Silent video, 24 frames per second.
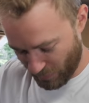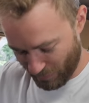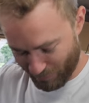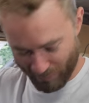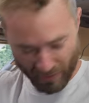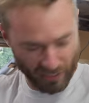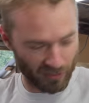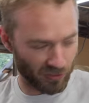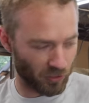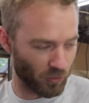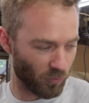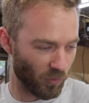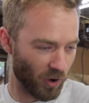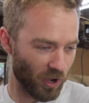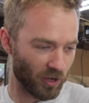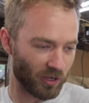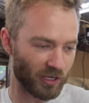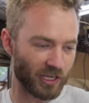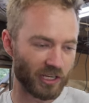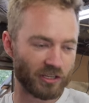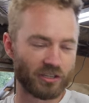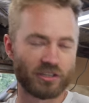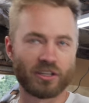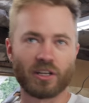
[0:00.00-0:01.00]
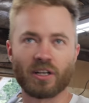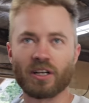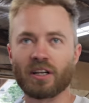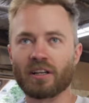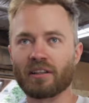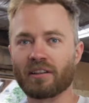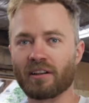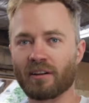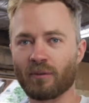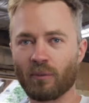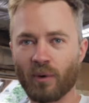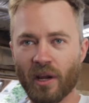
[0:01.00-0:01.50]
with a better quality
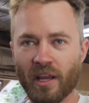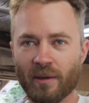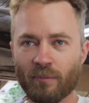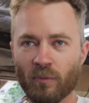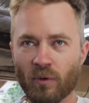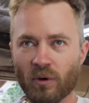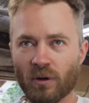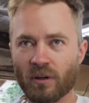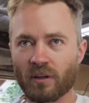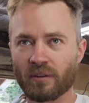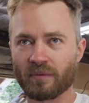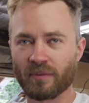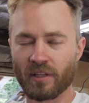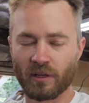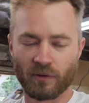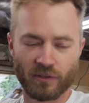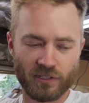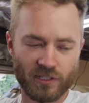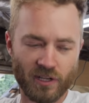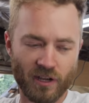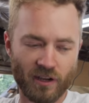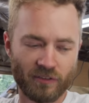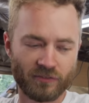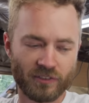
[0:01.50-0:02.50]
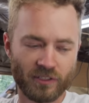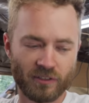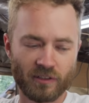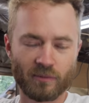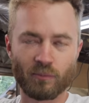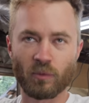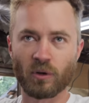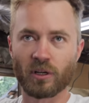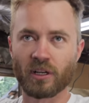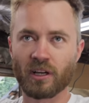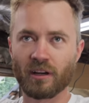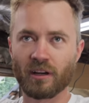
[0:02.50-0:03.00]
shirt. They're way more. They're softer and more